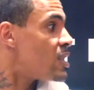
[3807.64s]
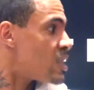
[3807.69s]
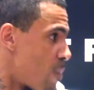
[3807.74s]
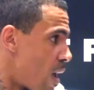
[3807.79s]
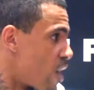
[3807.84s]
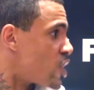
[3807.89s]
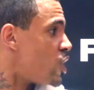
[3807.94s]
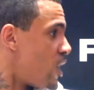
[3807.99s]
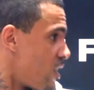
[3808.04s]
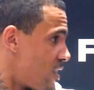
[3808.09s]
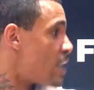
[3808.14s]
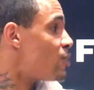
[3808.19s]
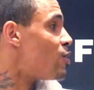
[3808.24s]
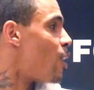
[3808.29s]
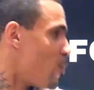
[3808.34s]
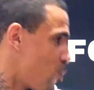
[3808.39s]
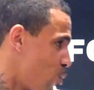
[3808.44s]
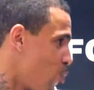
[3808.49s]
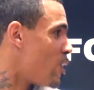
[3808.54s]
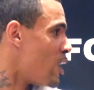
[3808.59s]
Smash Hits. That's what
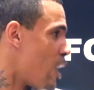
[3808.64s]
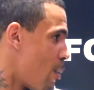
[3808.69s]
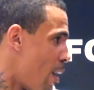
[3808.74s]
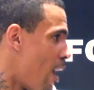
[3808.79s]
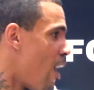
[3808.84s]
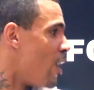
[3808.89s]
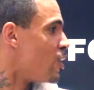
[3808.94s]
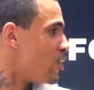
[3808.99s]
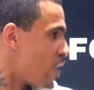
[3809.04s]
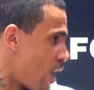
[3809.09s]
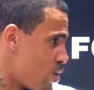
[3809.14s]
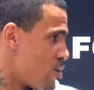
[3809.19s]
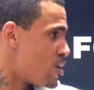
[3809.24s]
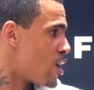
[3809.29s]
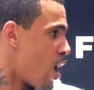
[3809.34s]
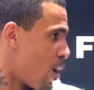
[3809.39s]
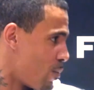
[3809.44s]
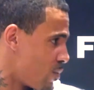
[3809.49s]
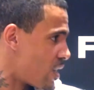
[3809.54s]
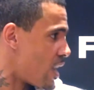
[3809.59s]
I'm talking about. Now you
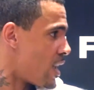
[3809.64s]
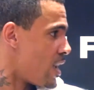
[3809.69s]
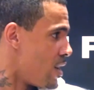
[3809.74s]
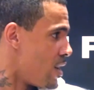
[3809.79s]
get what I'm saying.